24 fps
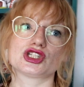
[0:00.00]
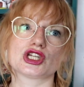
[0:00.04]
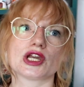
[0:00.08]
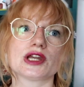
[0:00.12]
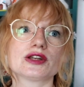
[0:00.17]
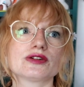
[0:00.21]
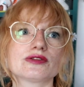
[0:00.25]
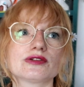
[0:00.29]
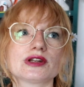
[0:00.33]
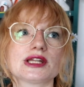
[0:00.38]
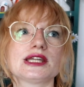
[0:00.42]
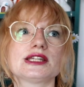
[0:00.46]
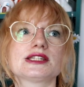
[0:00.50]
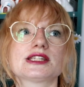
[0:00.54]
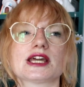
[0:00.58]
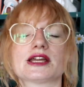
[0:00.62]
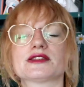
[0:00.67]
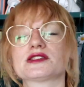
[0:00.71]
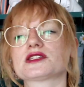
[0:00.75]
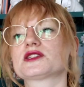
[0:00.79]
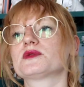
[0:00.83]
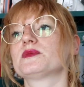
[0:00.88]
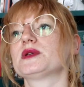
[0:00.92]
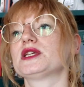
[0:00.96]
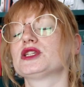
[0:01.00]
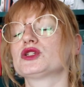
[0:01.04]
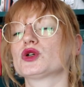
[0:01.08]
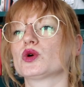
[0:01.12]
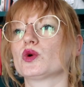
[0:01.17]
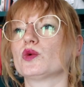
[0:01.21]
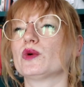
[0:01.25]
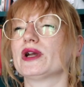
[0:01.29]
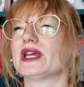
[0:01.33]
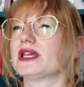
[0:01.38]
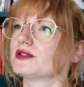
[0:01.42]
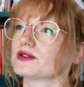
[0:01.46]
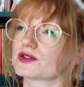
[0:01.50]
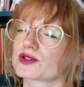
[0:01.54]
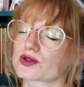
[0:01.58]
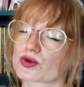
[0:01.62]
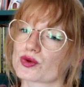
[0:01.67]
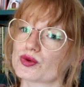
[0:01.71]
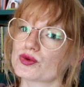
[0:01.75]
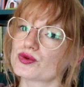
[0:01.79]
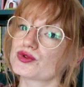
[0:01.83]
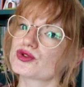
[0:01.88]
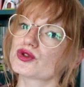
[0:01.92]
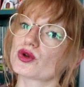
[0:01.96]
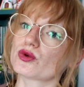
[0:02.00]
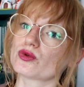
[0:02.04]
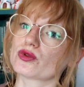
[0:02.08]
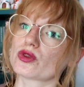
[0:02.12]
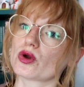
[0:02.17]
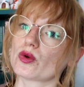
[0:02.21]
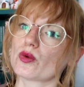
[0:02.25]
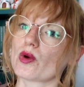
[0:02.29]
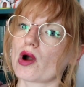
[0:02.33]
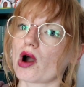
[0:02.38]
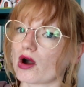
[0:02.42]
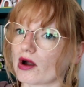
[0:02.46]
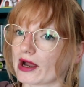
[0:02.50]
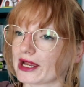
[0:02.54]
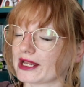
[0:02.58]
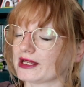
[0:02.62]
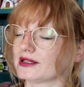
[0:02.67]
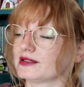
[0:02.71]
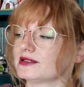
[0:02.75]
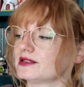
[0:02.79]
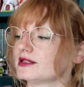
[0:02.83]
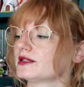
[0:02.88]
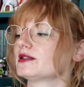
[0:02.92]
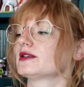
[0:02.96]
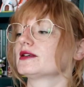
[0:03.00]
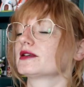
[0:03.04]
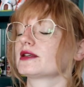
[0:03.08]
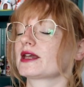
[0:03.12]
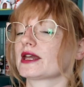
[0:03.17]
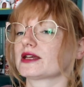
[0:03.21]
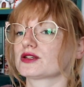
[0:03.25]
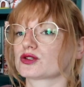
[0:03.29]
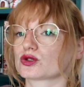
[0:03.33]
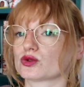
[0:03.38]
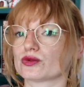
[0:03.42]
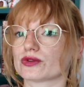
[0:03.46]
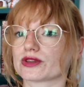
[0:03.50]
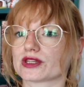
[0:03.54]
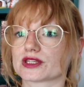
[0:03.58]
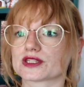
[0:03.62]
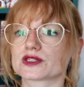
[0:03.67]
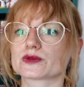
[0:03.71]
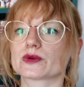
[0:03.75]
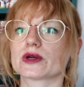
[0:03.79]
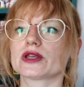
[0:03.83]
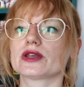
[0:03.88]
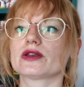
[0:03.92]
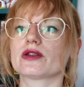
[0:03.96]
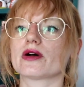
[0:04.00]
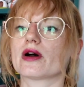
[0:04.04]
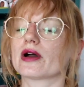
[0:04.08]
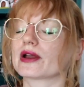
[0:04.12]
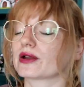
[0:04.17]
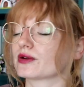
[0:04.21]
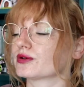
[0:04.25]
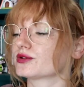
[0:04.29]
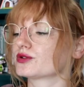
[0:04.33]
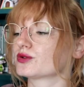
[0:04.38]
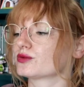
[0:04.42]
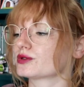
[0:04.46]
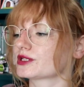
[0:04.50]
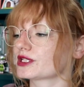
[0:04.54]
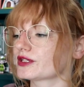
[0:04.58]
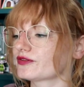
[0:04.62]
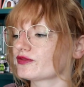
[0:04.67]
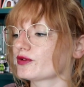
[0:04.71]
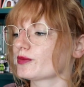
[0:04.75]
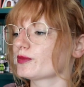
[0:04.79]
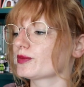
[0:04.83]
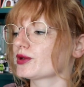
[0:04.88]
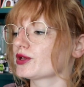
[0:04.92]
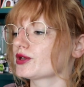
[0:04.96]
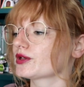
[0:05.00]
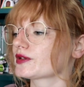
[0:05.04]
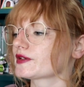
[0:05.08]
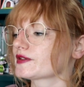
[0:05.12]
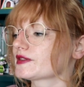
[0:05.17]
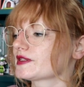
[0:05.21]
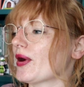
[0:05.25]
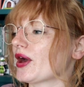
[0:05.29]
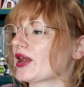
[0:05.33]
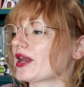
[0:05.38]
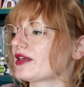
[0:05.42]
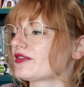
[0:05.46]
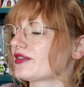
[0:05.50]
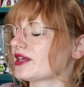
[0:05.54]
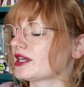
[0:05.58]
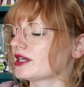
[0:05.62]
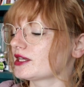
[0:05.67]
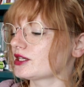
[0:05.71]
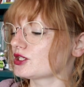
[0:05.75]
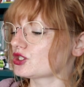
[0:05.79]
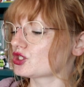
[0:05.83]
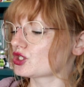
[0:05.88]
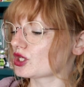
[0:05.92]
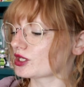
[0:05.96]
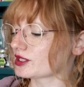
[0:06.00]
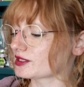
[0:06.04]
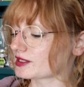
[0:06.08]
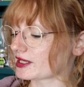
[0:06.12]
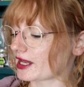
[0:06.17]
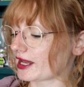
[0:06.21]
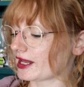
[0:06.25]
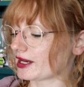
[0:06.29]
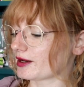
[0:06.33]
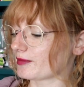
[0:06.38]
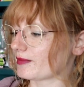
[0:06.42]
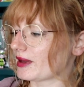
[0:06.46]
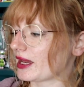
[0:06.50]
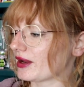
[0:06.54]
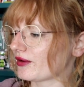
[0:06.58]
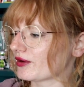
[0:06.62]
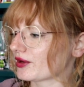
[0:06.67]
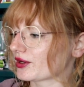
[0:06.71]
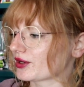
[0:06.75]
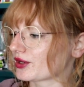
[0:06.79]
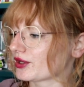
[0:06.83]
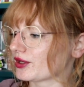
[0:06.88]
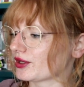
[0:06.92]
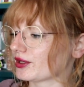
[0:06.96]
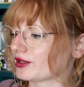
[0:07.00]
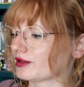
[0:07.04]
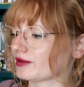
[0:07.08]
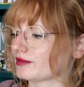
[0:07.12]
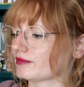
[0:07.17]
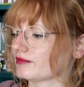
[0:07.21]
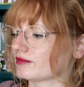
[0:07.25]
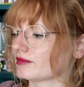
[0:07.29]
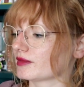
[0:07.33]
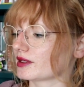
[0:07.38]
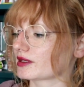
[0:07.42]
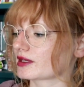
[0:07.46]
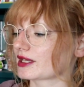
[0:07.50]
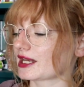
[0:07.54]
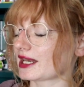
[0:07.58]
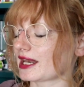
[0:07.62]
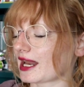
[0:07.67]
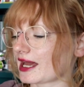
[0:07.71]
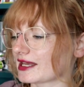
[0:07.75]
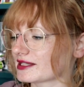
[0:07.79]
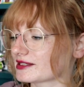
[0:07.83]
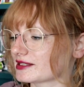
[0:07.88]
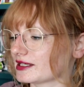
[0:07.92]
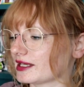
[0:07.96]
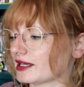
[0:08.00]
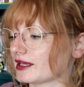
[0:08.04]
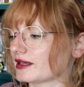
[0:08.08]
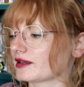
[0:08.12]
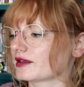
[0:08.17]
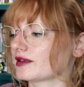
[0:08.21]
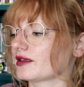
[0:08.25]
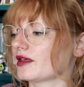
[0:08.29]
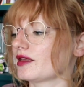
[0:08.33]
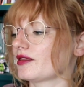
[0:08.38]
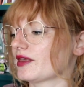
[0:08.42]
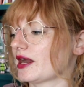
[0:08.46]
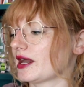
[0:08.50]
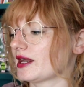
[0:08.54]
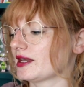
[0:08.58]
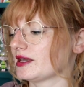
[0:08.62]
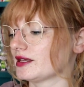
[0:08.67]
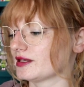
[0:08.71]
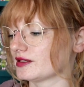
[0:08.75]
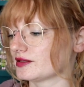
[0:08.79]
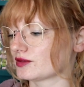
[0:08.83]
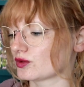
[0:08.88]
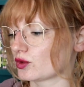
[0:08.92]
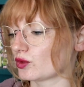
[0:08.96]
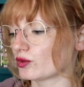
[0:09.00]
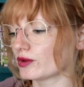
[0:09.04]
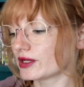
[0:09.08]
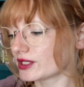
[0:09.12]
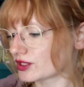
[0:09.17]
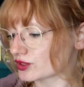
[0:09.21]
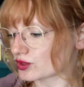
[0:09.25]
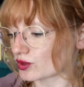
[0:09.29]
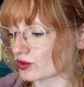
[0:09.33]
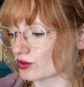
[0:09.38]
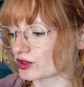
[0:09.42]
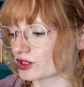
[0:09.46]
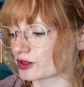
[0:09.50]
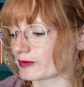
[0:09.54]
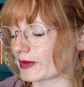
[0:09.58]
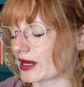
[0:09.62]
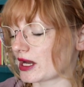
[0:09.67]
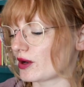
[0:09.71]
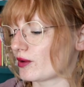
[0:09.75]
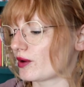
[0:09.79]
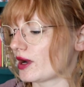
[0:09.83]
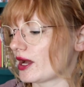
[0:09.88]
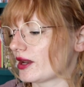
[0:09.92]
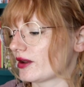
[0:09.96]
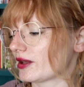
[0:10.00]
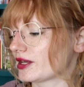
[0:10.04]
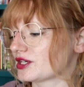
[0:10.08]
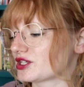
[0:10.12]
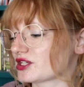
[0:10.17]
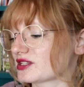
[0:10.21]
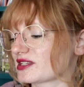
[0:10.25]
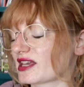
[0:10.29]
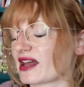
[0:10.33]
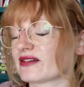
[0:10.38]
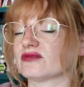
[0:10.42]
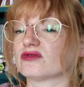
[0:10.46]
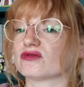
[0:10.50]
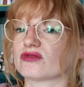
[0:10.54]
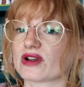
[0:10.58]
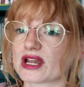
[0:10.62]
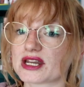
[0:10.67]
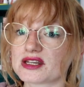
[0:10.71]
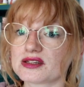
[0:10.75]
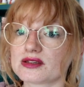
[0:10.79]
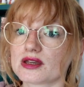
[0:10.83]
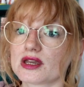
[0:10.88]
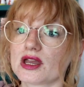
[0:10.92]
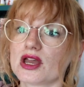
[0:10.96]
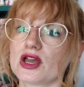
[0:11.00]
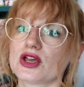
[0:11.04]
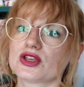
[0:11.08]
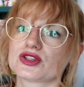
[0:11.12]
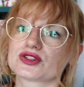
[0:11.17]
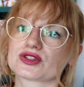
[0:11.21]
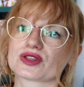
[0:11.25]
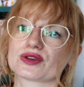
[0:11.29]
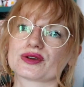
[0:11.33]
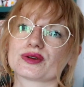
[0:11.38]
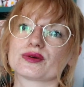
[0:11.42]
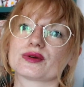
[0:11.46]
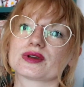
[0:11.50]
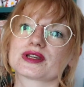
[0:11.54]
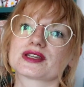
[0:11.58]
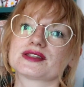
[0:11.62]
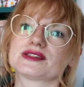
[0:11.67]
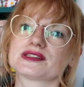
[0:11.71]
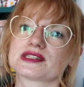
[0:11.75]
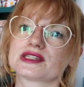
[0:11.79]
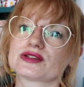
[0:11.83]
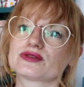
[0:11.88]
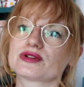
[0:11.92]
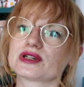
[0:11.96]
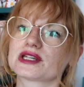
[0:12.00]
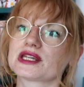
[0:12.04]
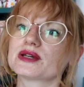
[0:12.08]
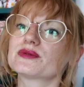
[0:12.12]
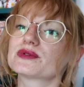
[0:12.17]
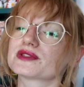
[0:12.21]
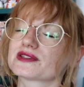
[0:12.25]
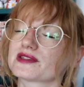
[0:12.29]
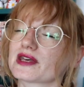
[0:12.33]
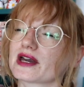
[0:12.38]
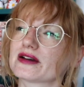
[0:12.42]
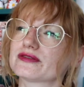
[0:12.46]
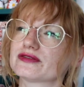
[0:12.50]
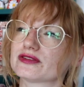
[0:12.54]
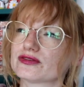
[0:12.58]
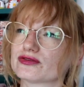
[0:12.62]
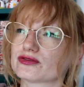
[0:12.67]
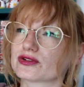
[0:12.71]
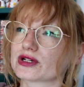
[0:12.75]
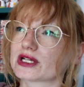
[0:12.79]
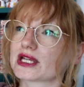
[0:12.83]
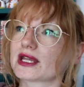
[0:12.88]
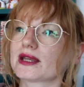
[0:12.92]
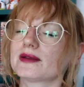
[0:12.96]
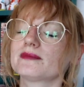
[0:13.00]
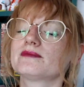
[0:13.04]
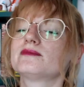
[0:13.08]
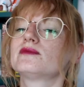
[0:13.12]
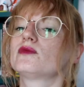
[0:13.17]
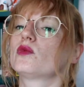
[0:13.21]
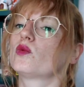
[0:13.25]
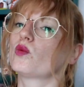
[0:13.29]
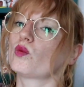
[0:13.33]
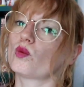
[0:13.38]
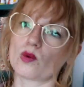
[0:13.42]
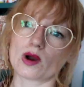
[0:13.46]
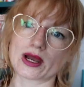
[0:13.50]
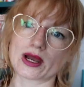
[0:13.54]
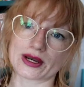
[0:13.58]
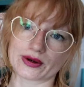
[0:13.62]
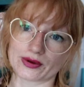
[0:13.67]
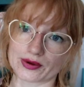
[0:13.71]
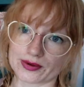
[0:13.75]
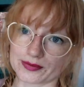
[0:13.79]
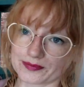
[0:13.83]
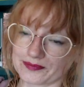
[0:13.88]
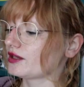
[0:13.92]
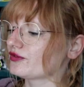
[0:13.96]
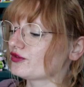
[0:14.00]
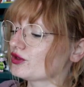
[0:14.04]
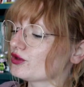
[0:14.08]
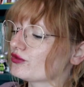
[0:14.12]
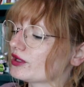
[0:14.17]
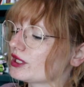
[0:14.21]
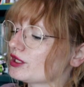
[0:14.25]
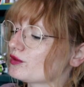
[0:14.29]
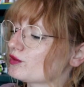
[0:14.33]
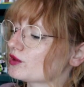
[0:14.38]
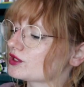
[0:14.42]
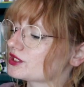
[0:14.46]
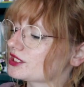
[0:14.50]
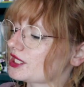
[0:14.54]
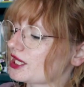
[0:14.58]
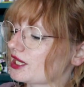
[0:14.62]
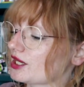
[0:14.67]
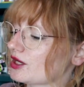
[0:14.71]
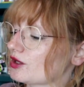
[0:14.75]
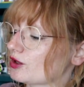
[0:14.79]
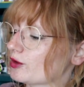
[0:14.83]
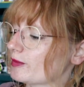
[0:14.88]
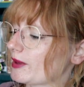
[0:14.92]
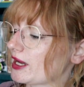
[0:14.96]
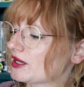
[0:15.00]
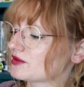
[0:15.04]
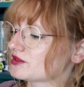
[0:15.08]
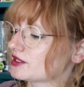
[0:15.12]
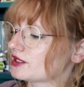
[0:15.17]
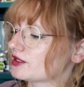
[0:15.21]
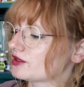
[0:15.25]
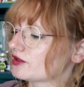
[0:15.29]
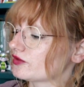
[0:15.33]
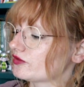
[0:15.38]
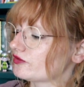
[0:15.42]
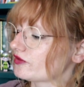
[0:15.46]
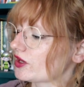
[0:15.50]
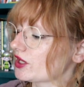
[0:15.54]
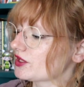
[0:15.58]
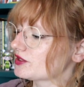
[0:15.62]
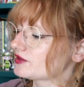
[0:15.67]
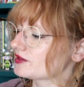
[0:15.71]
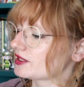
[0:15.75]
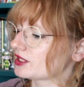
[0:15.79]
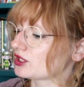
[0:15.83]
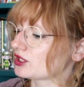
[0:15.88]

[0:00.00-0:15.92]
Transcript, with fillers: generally tends to be taught in schools, although I didn't get taught this one. I got taught different books, but I think it's just an American classic that is always talked about and I just haven't read. So considering it was there for free, why not? If you really want to hear about it, the first